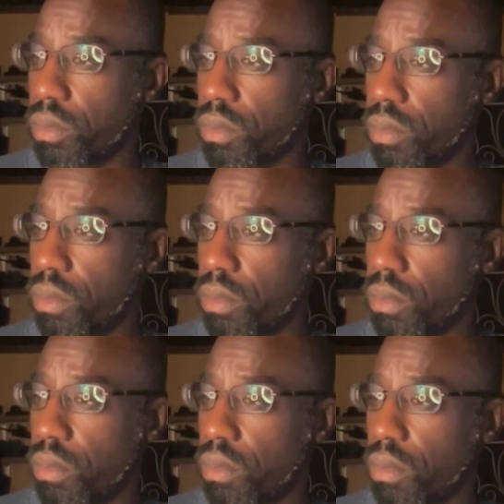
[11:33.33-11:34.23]

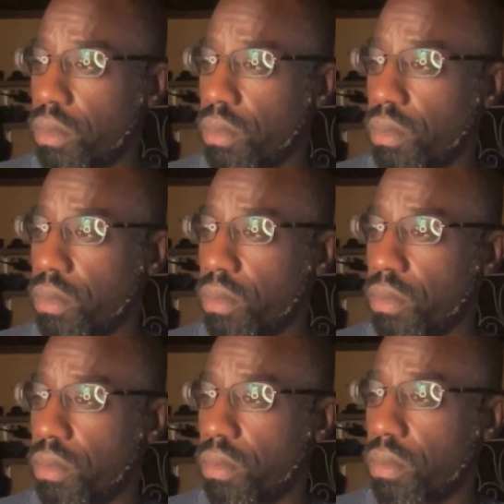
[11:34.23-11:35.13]
[no speech]